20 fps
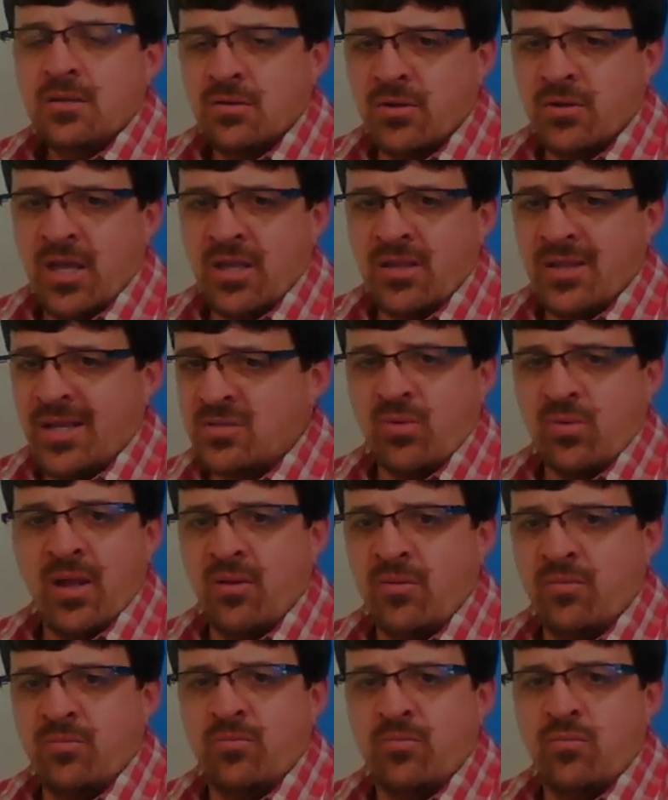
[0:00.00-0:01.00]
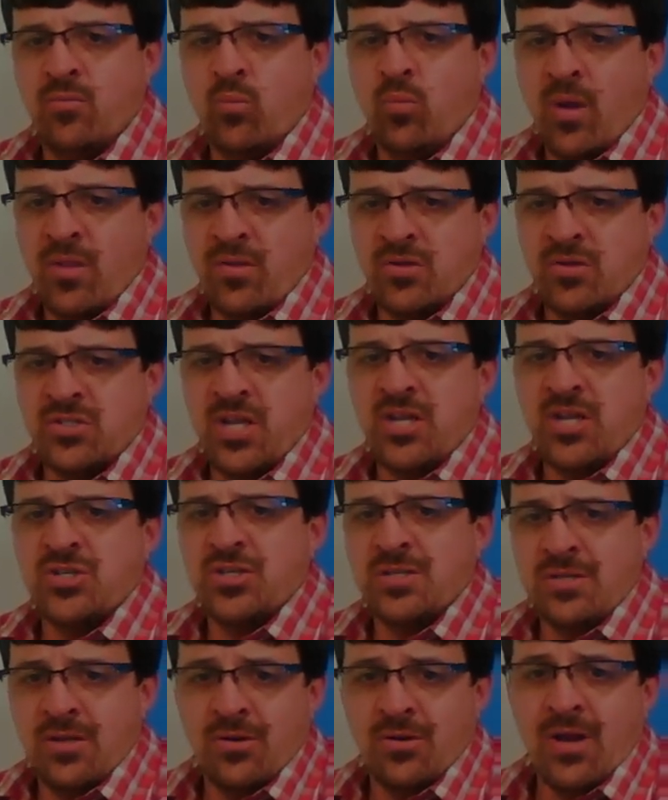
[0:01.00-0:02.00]
Okay, that's why weather
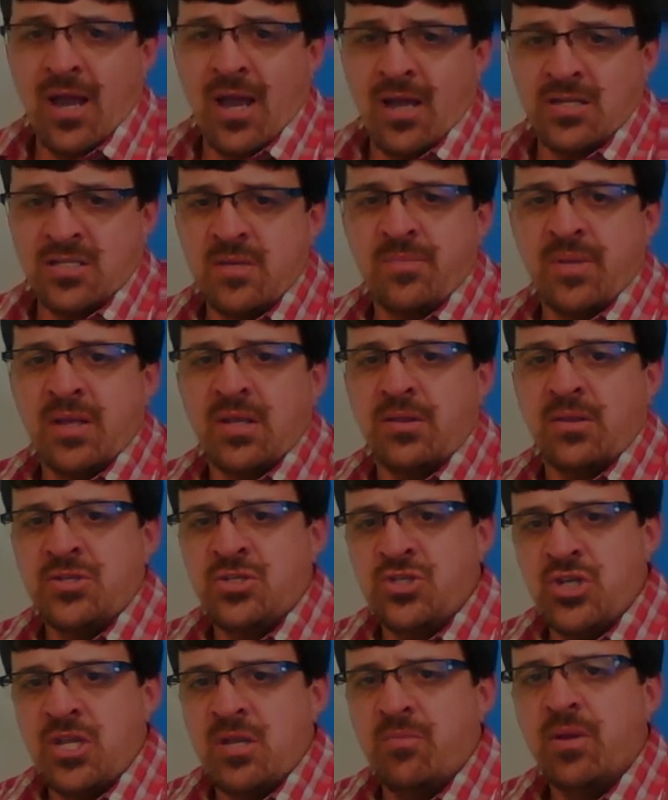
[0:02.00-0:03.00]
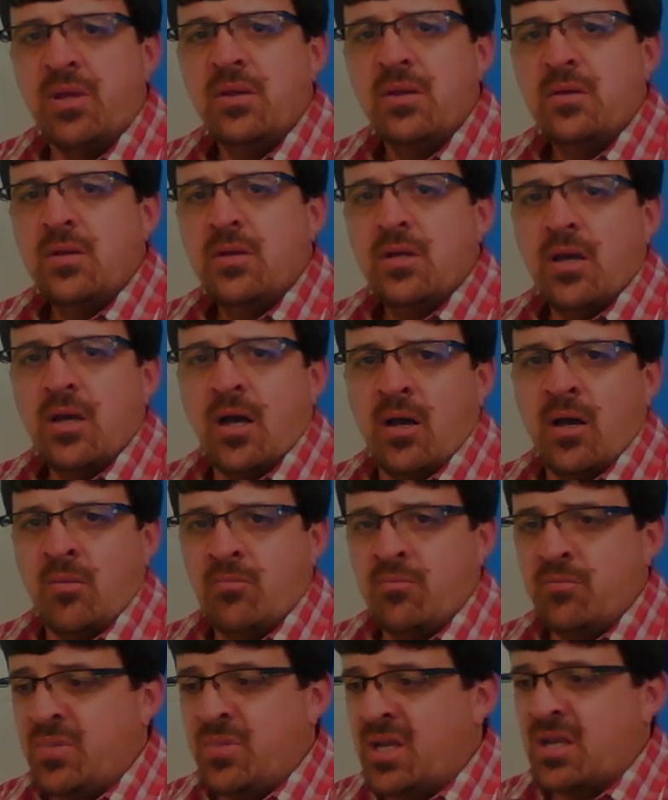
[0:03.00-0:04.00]
stations are not typically cheap,
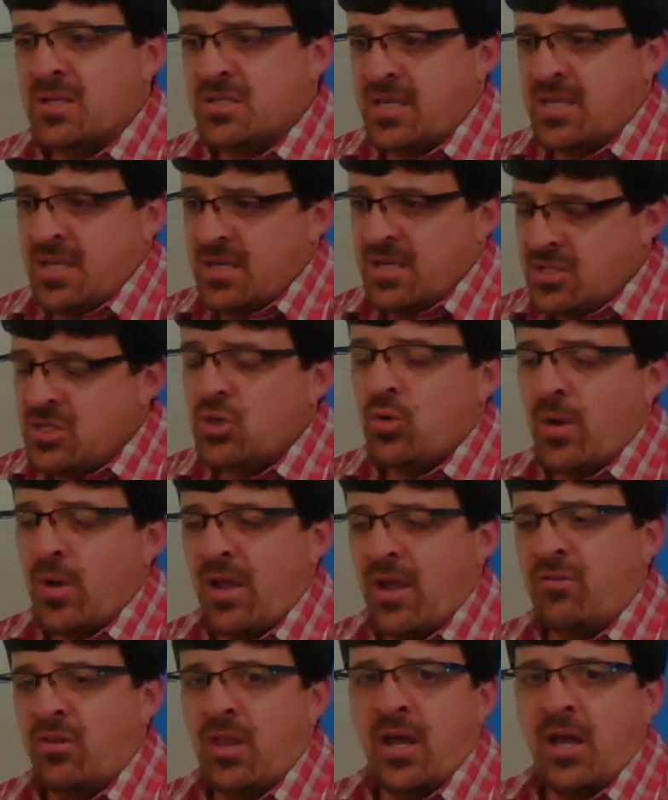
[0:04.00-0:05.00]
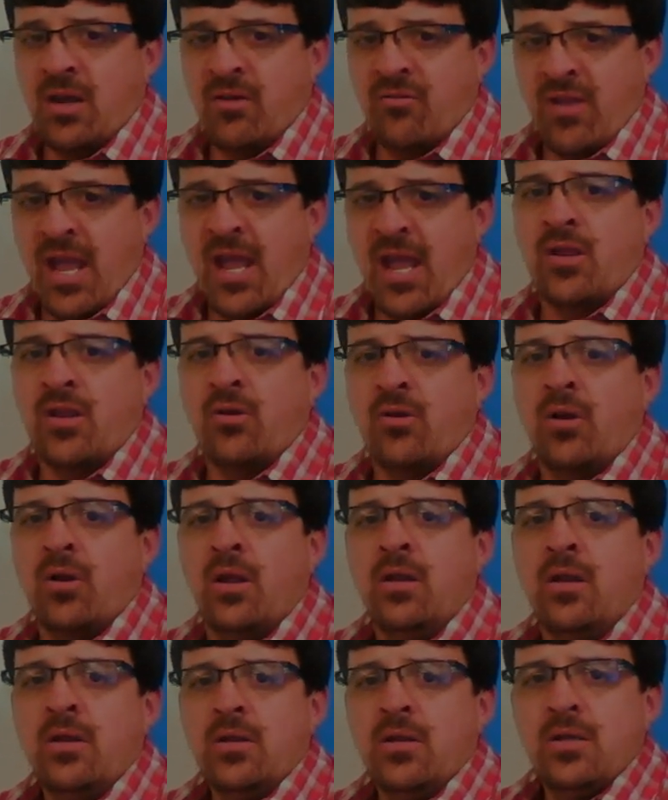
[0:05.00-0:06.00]
because they do have a lot of
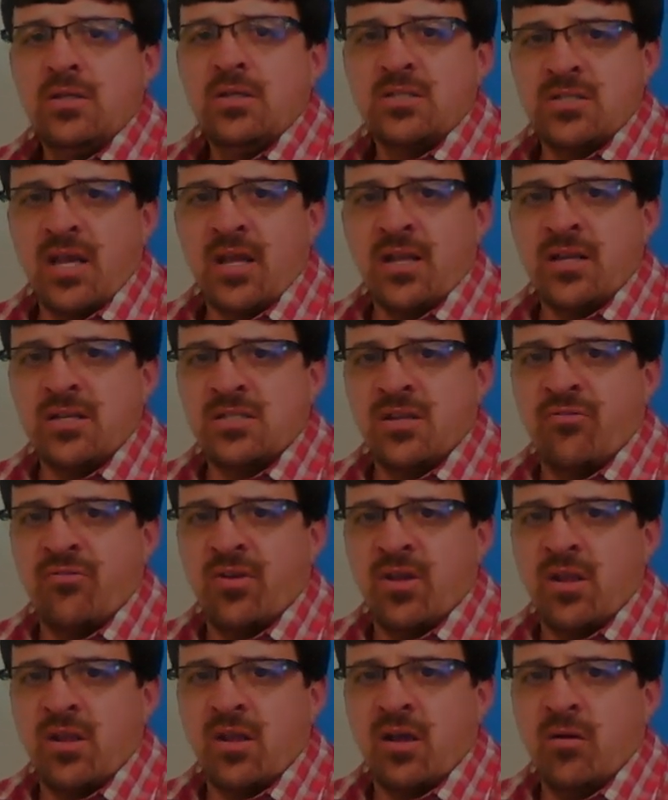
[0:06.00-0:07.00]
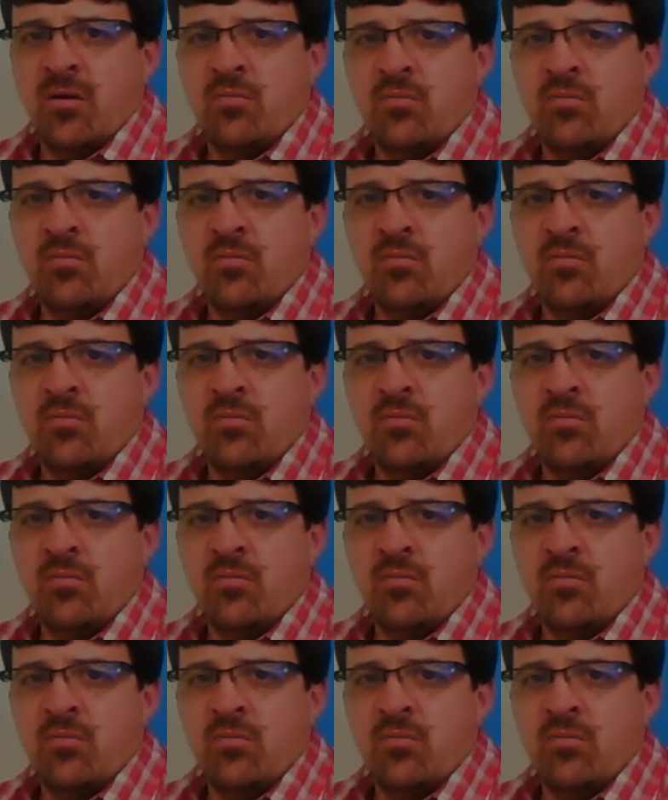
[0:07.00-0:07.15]
accurate scientific